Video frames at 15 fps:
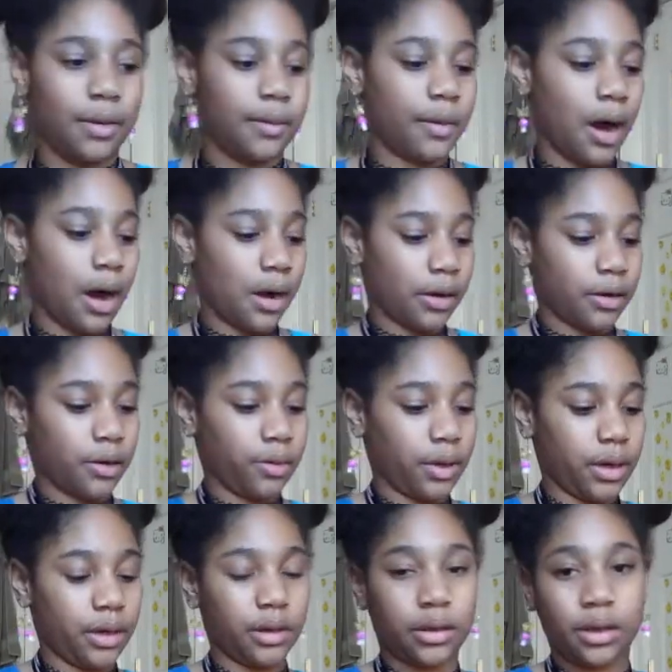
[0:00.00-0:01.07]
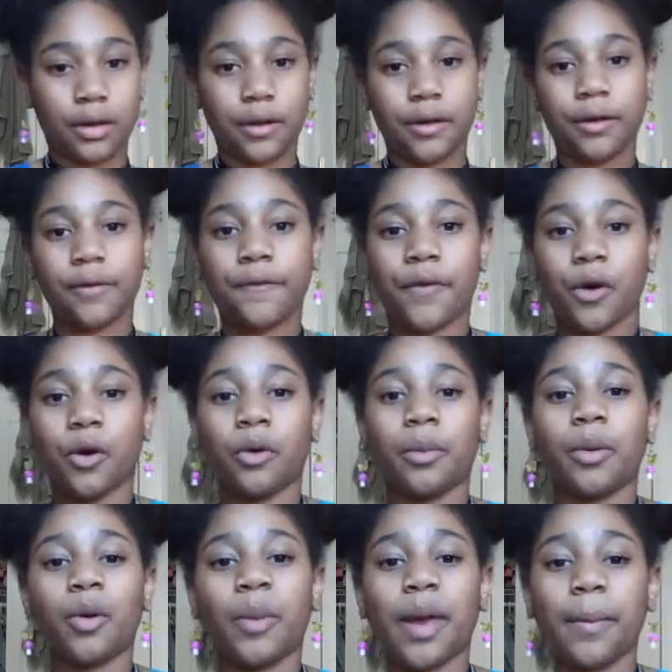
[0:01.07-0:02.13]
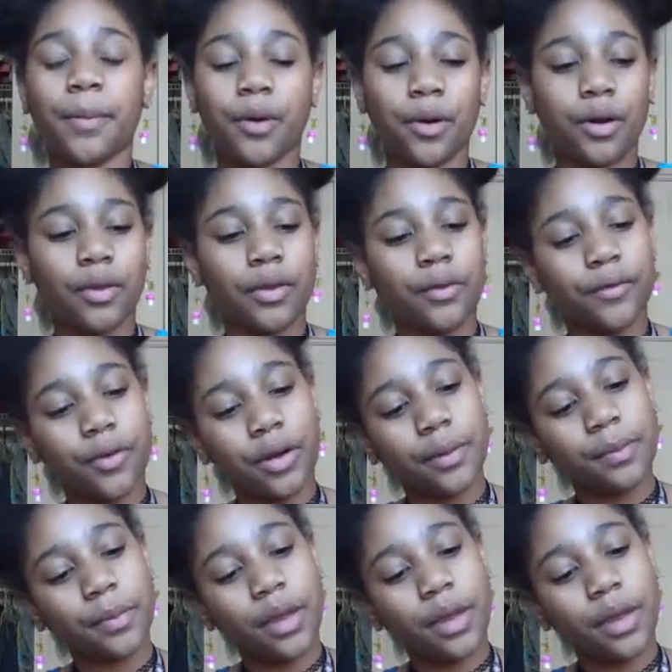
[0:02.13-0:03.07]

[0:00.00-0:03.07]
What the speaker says: hot gluing the foam or paper on the front.